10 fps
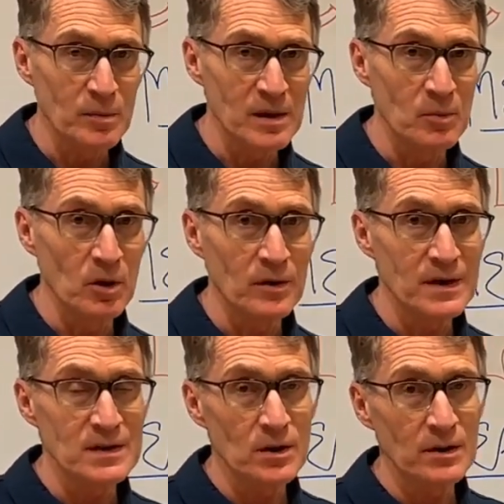people,
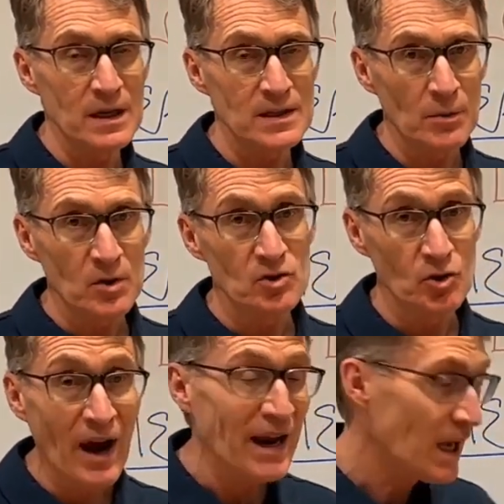because certainly as someone who's
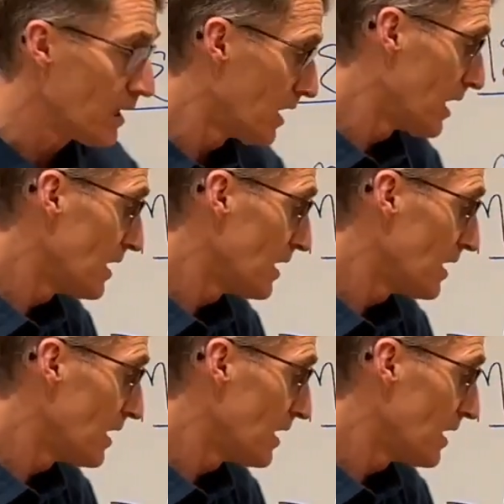tried it,